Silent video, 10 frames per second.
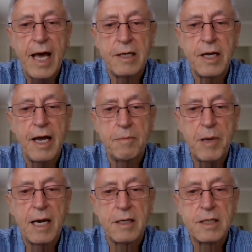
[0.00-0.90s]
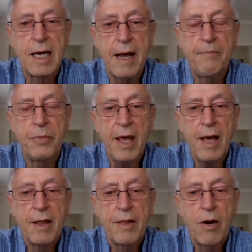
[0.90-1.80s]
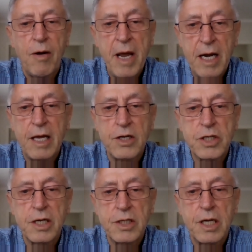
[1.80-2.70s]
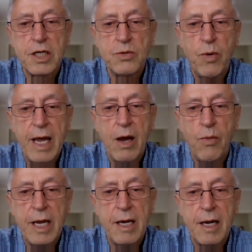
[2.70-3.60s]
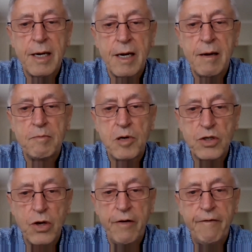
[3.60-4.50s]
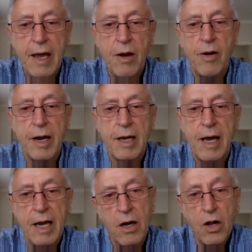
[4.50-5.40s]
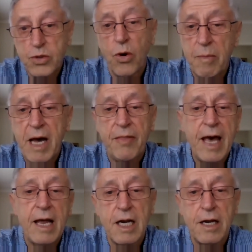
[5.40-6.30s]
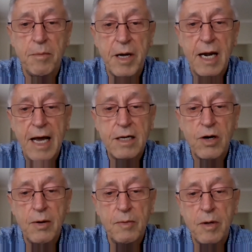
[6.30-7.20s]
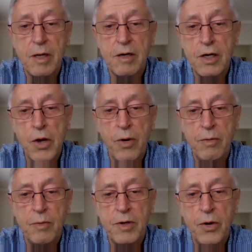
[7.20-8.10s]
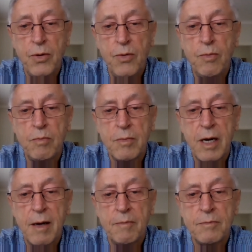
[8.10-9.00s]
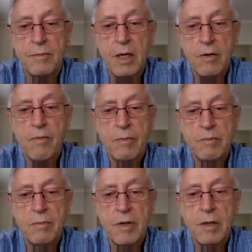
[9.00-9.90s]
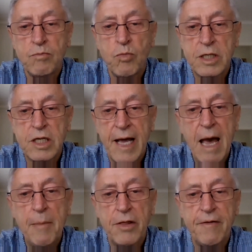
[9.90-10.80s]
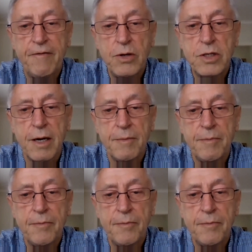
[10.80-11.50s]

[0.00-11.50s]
that yet, but there are many instances where we can preserve hearing, and I'll talk about that a little bit later in new and what's going to happen in the future.